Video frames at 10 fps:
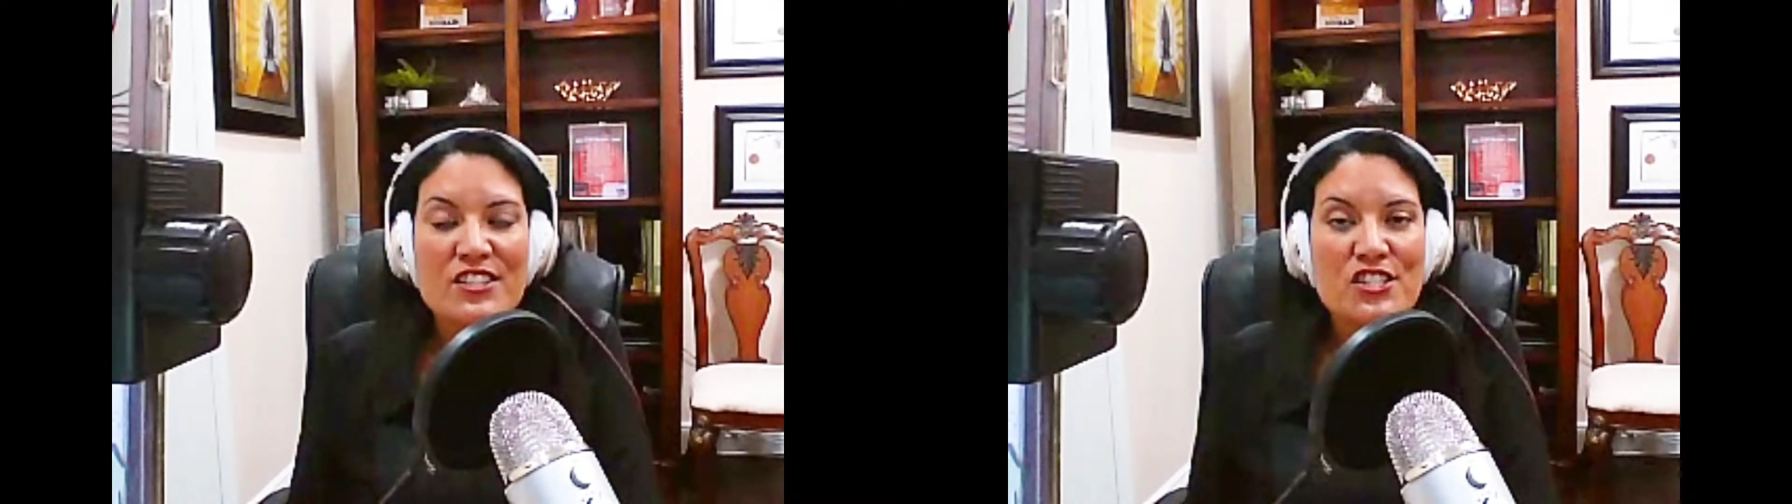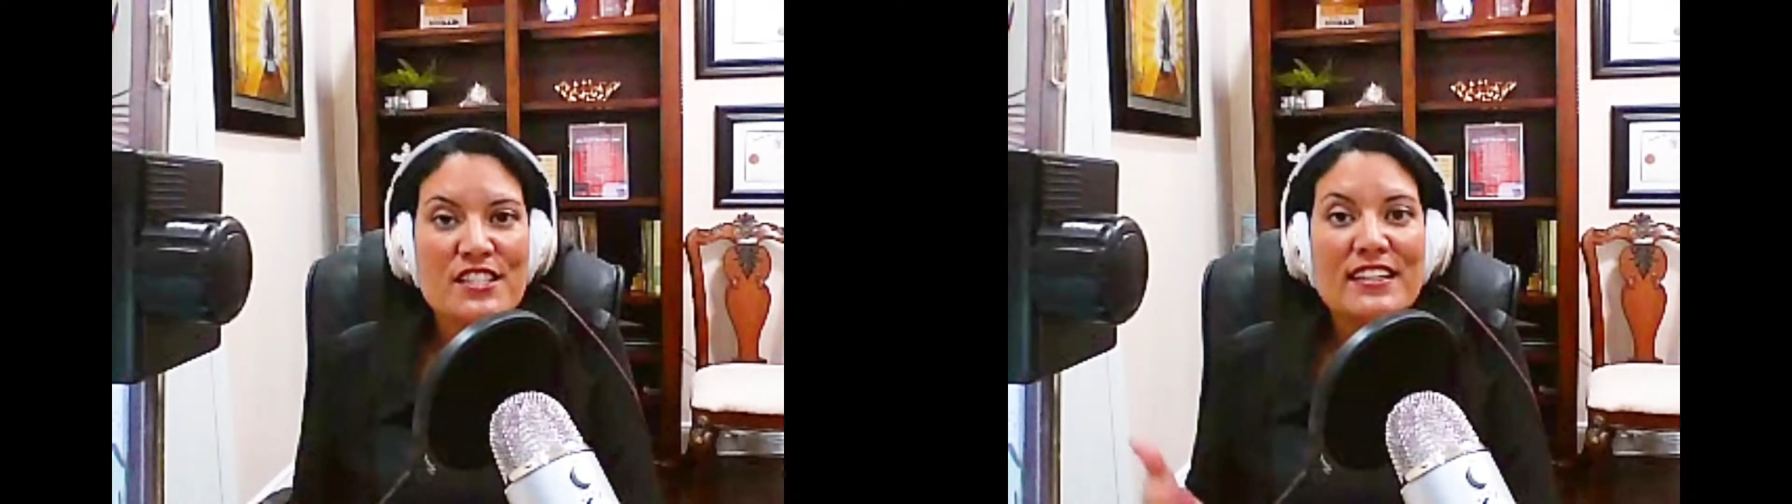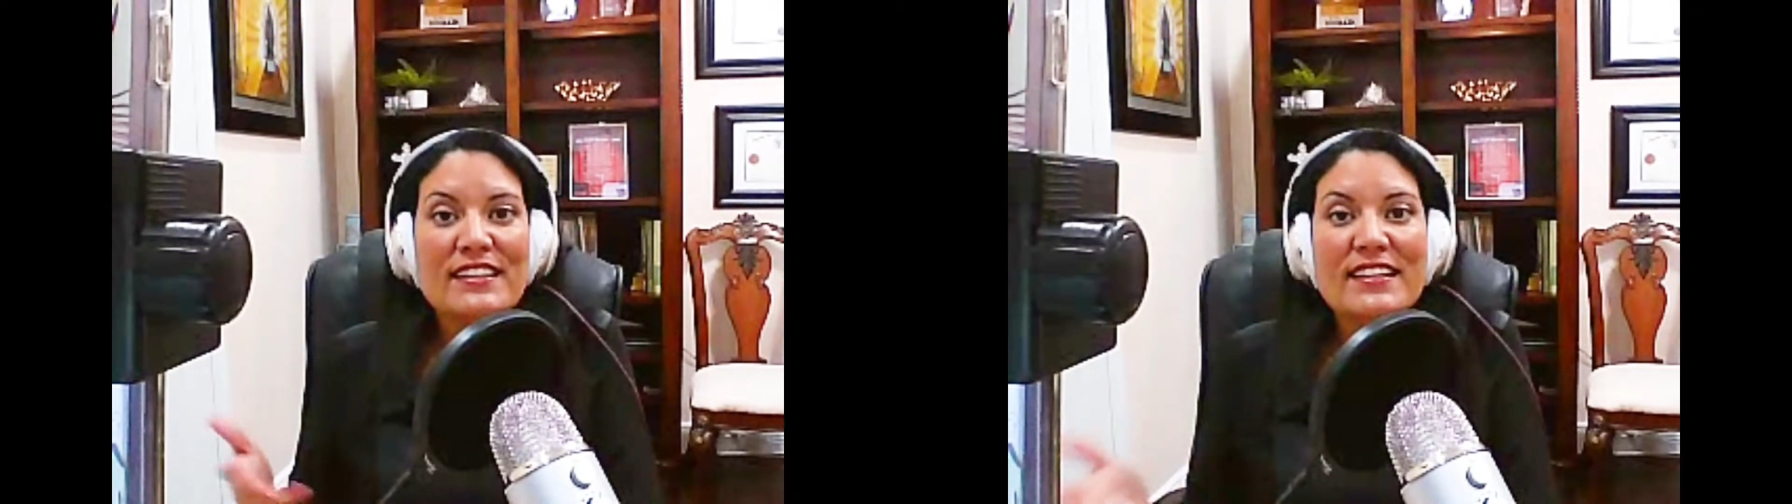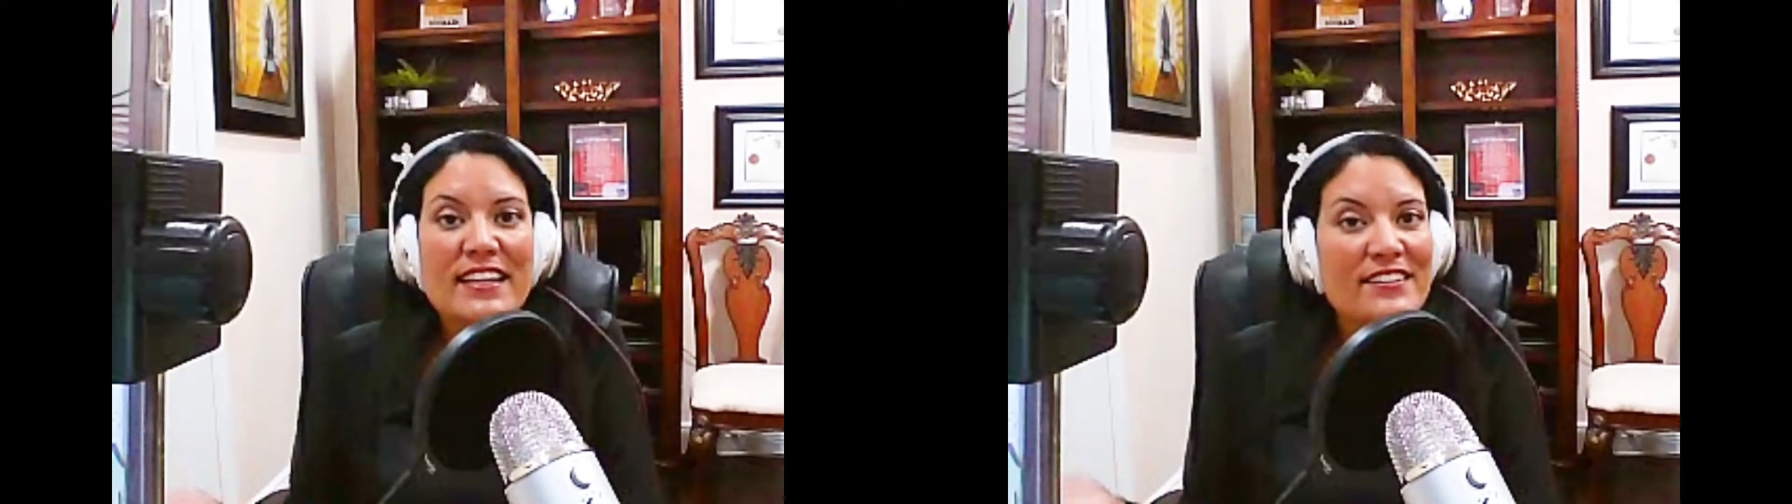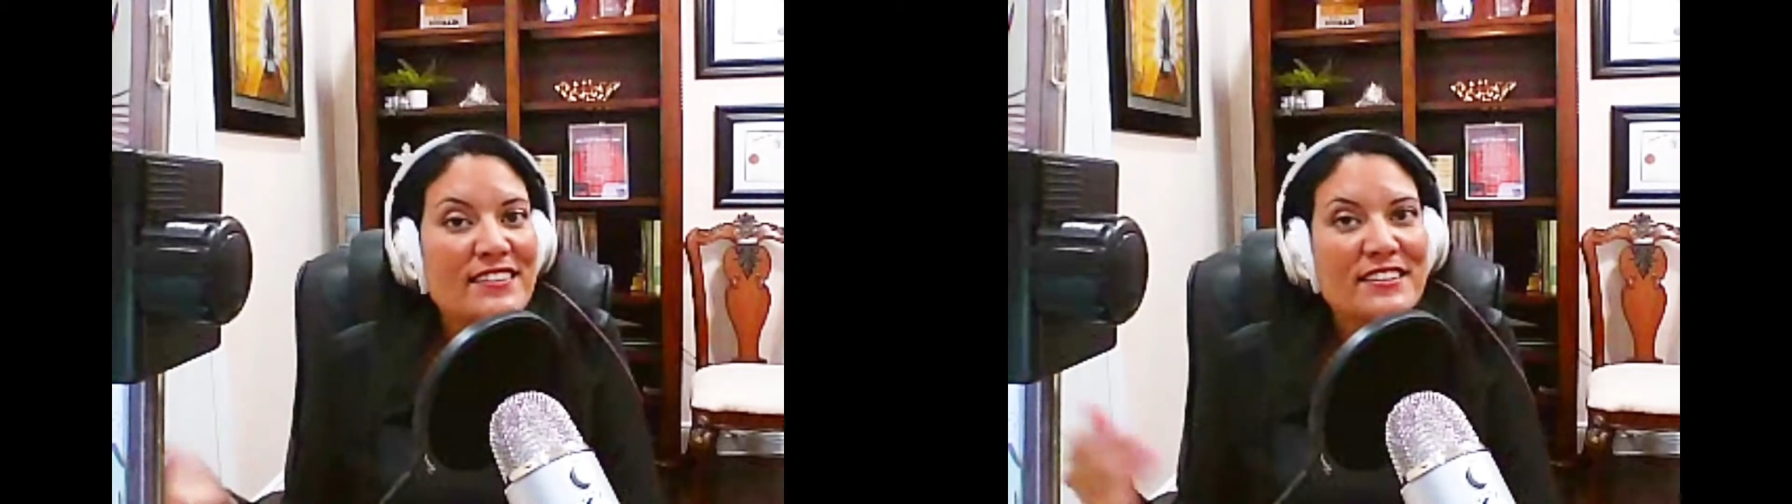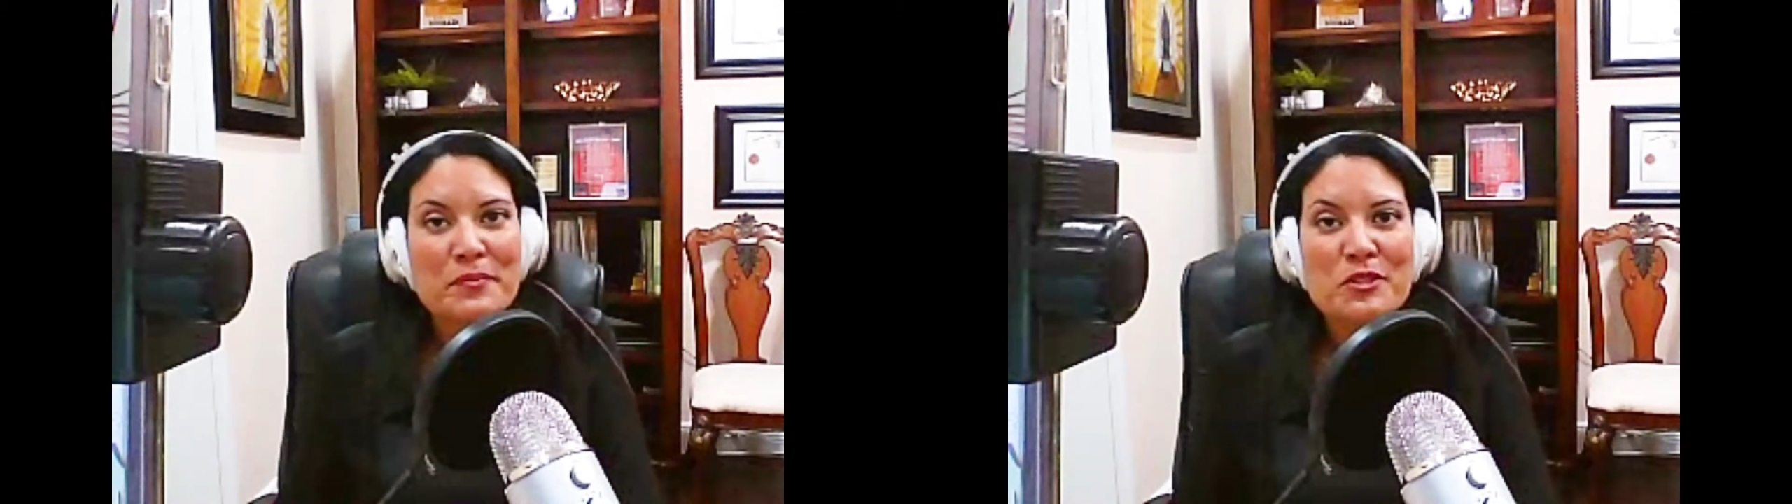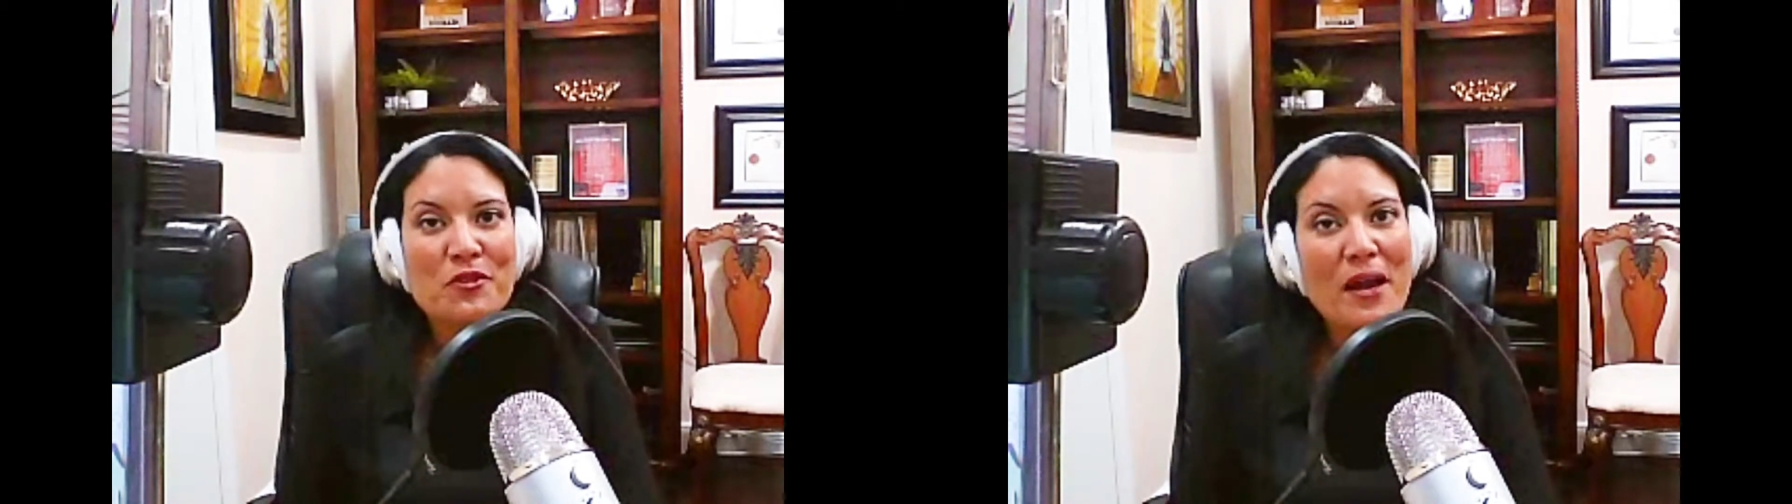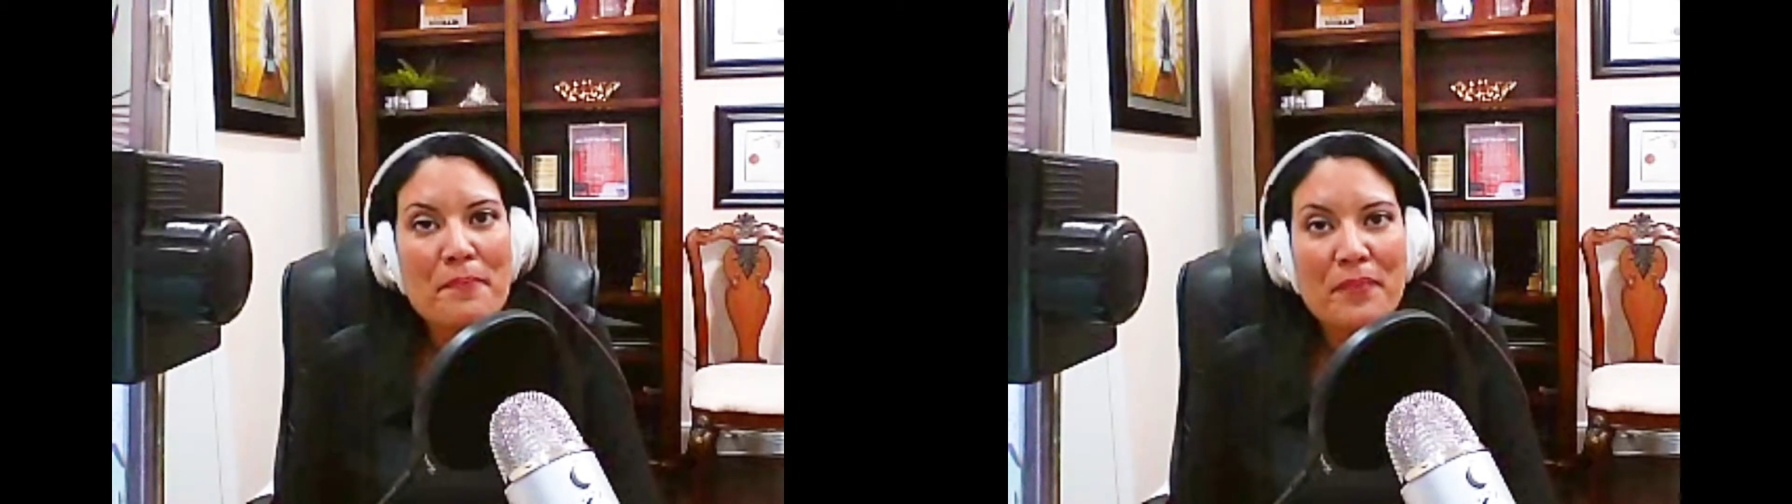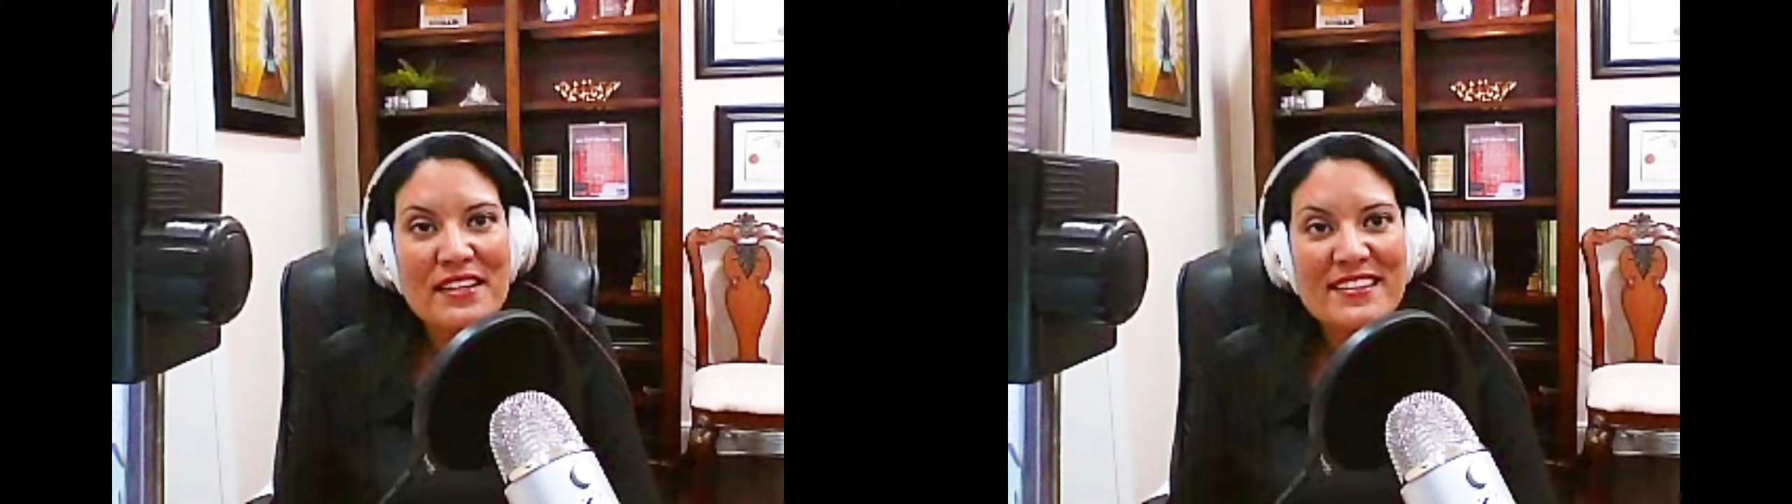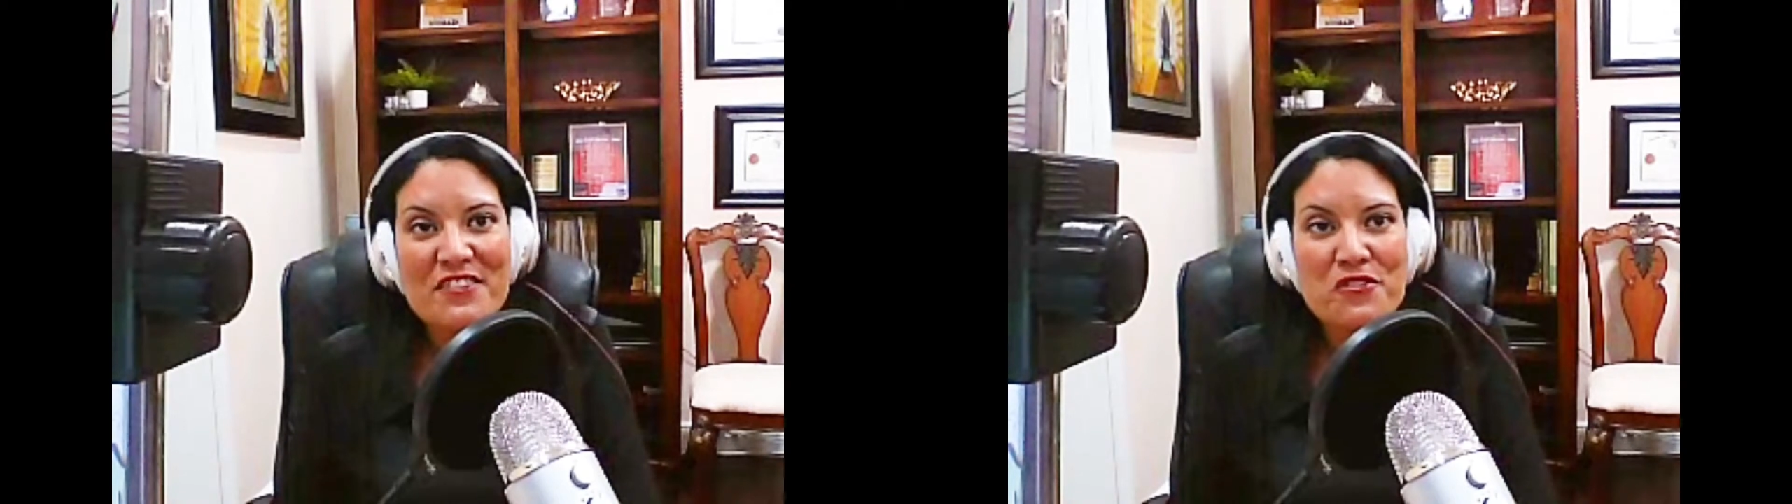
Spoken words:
Just click on the subscribe button